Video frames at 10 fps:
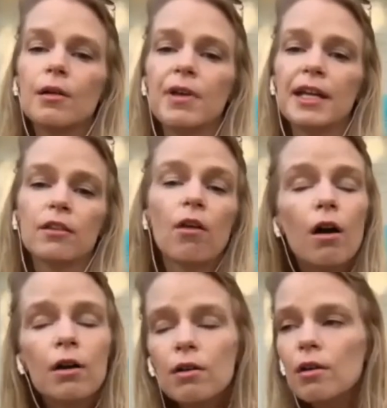make it
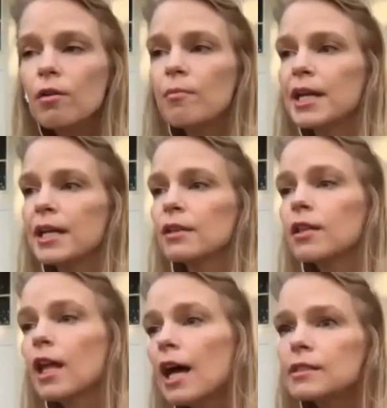longer, make it
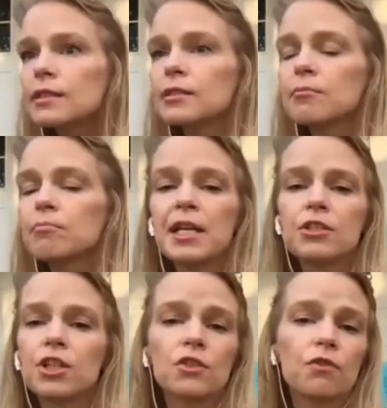less, make it
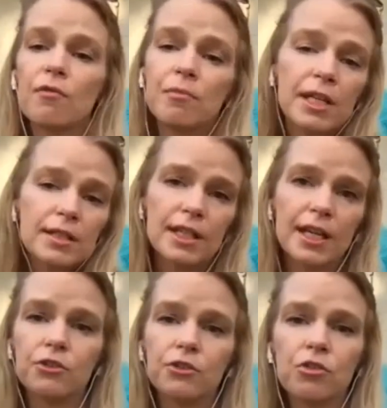just 5 minutes like I
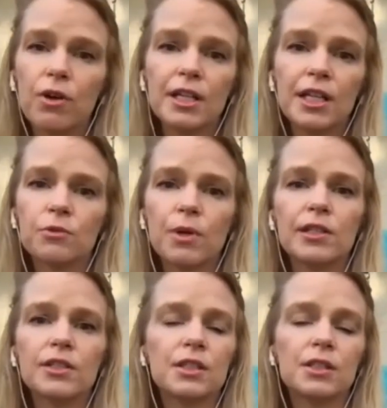used to do on EDS
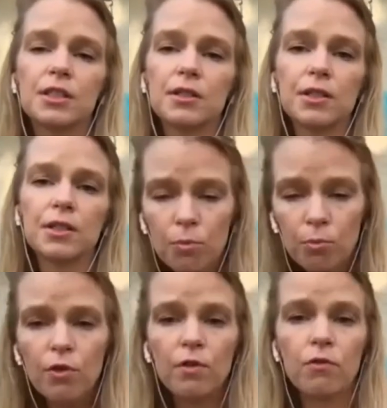Wellness
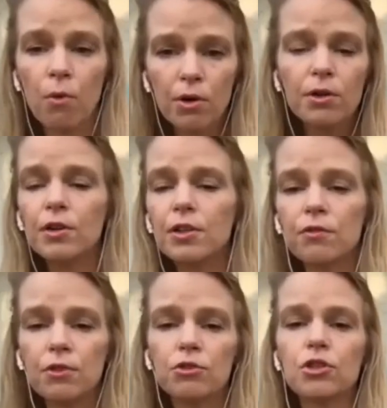moving forward or in the
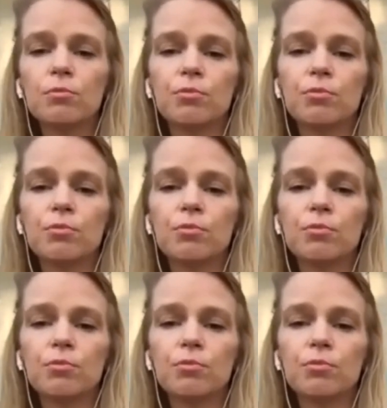future.